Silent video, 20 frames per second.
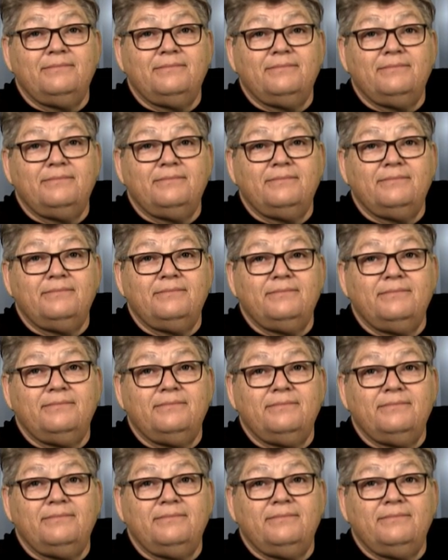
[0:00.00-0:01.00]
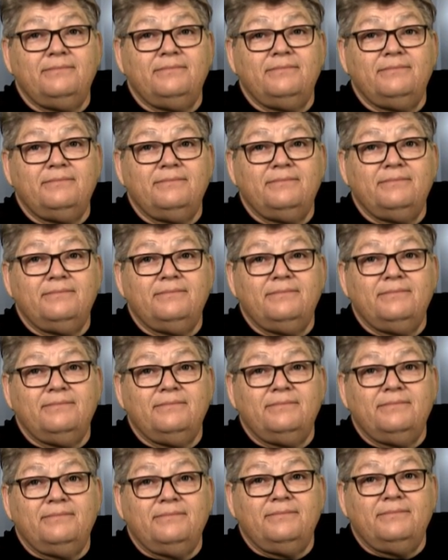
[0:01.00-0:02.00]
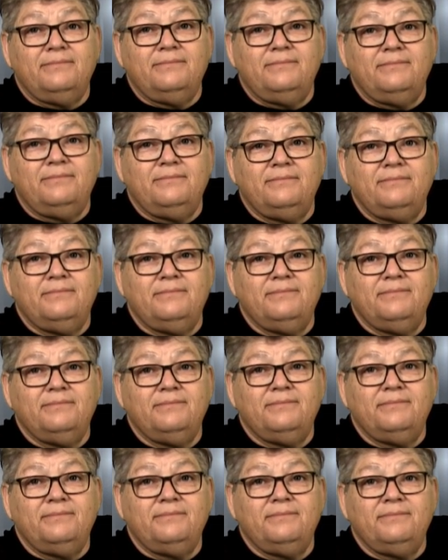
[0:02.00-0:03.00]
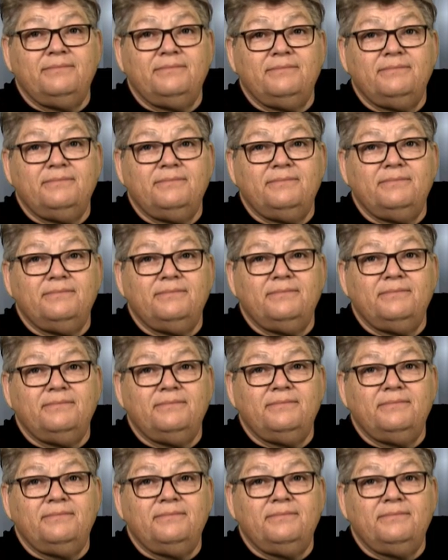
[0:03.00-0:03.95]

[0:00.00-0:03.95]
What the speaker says: [no speech]